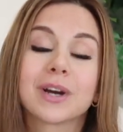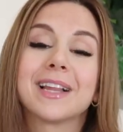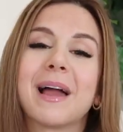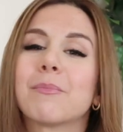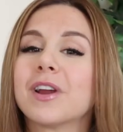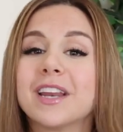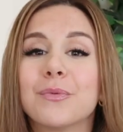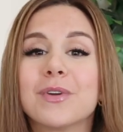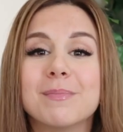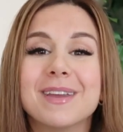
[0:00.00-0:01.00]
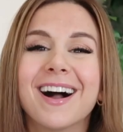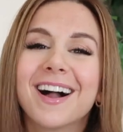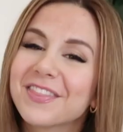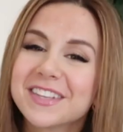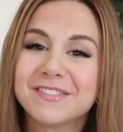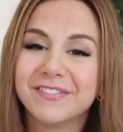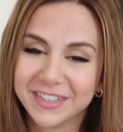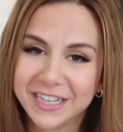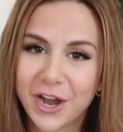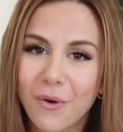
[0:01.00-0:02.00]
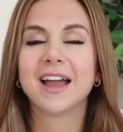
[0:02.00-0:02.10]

collaborating with me on this video.